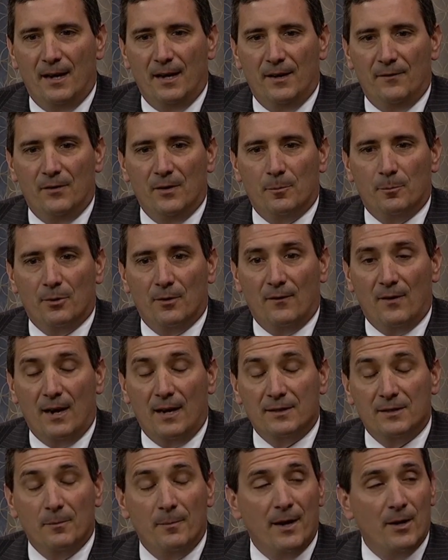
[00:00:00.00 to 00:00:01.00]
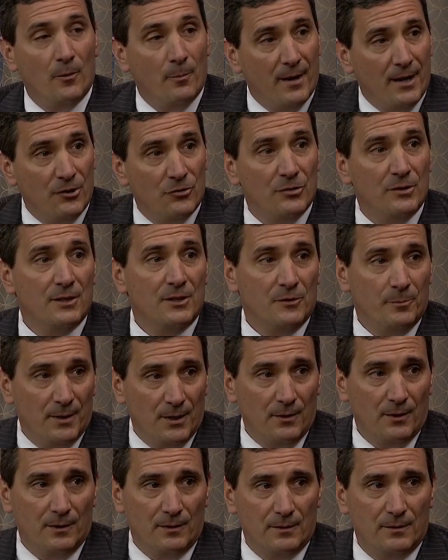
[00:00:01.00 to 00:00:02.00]
If it provides a better patient
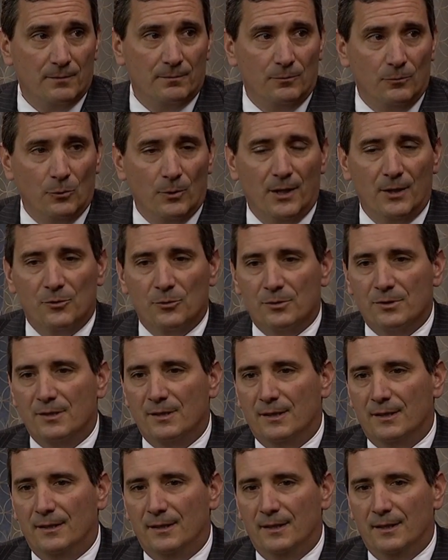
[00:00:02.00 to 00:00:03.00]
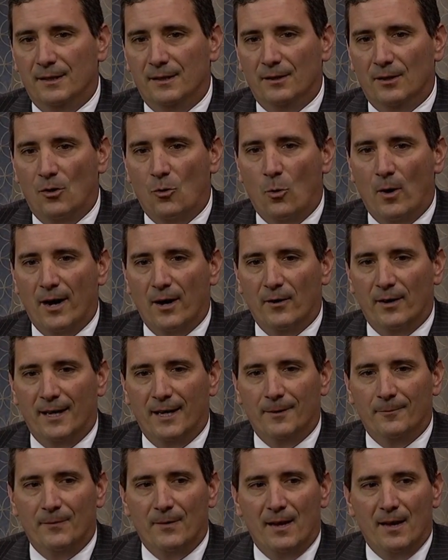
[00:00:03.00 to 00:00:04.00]
experience, we're interested in acquiring
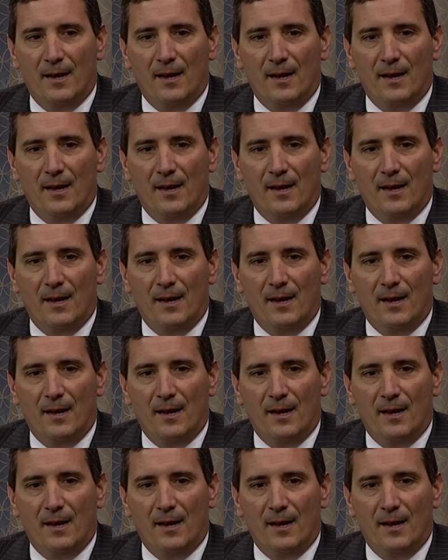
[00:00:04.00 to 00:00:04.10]
it.